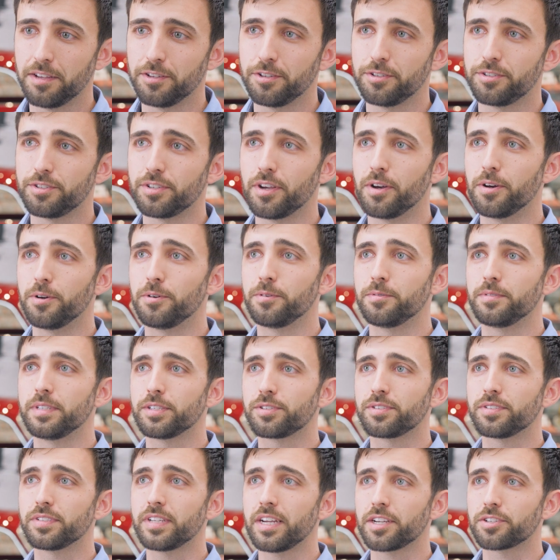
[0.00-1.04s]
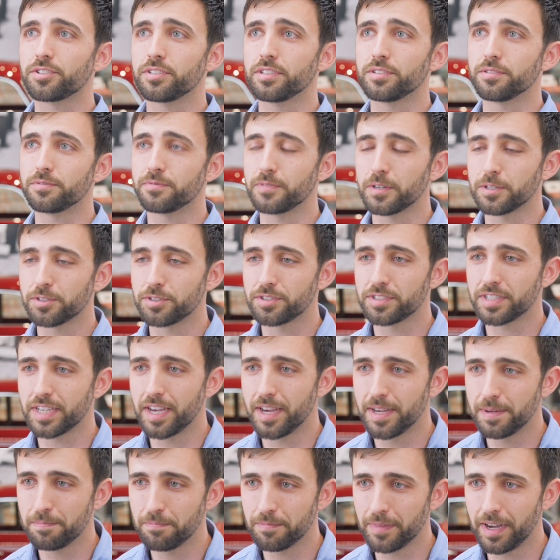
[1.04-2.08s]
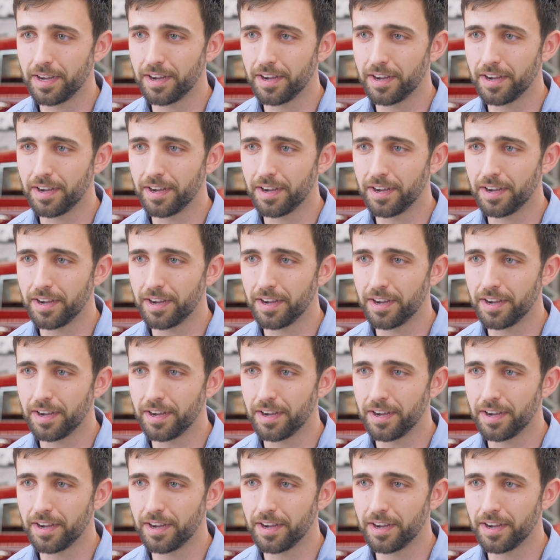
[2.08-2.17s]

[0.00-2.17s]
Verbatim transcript: So this was actually the first time